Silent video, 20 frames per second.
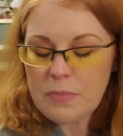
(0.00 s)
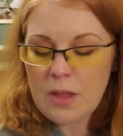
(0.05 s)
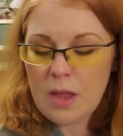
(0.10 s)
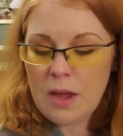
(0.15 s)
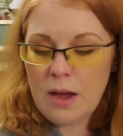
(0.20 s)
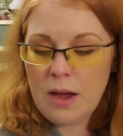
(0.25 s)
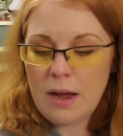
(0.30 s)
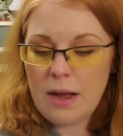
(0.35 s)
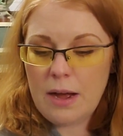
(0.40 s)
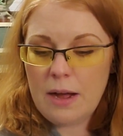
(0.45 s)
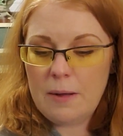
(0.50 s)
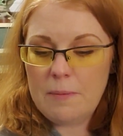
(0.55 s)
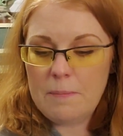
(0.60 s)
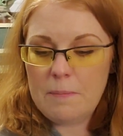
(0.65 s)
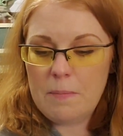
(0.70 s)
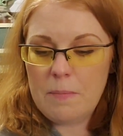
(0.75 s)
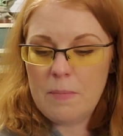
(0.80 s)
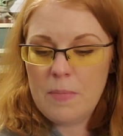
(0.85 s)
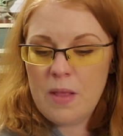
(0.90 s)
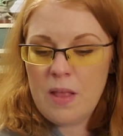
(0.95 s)

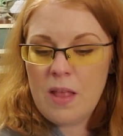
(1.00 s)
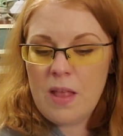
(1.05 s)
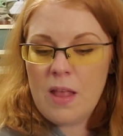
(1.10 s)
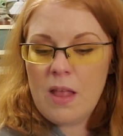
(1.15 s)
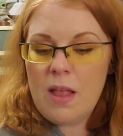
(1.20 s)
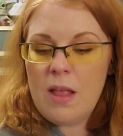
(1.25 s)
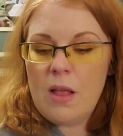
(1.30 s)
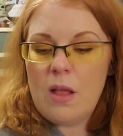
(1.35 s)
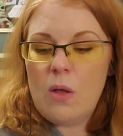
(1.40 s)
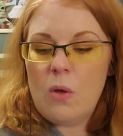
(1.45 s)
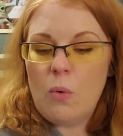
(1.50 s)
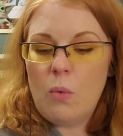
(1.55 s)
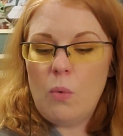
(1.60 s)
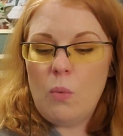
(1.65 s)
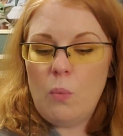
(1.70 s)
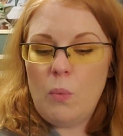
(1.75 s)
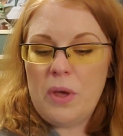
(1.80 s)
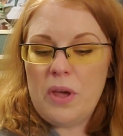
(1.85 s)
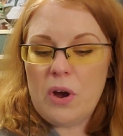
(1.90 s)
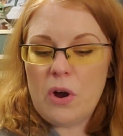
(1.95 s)
Um,
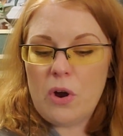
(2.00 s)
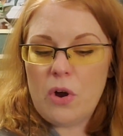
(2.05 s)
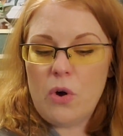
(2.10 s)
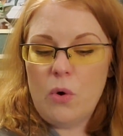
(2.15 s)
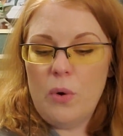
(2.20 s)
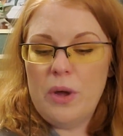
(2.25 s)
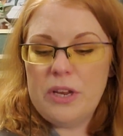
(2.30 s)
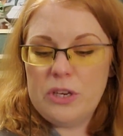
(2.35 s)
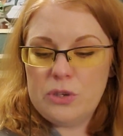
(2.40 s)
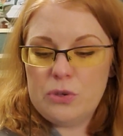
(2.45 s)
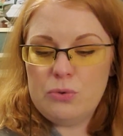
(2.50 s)
we are going